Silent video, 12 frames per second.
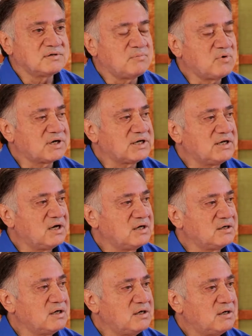I'm working
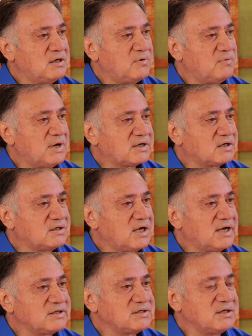on
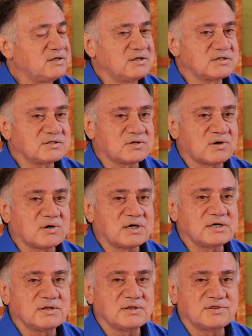recognizing the
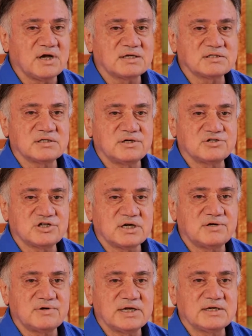story, the thoughts that are
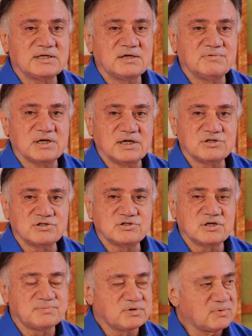generated in
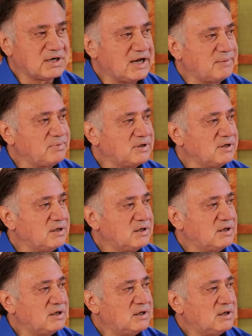relationship to what happened.
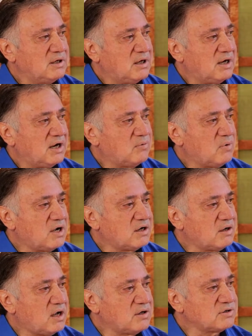I want
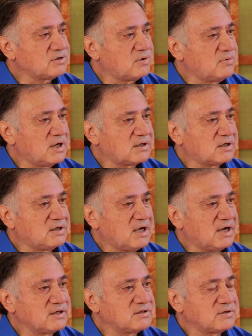to also
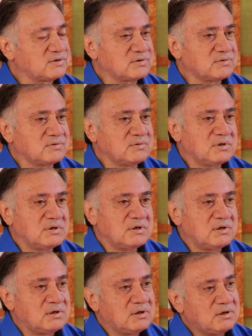recognize through
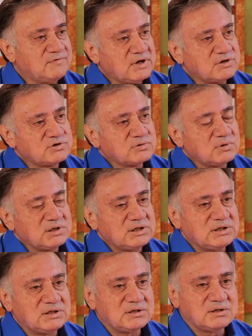
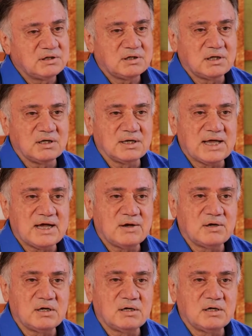eventually
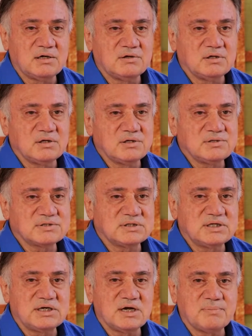
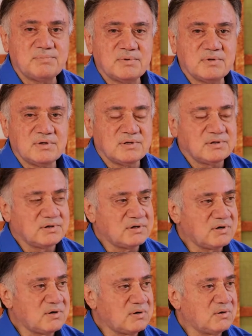loosening up the
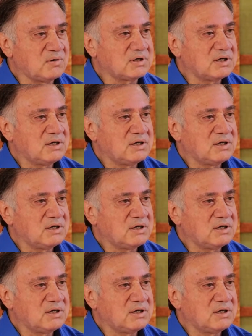hold,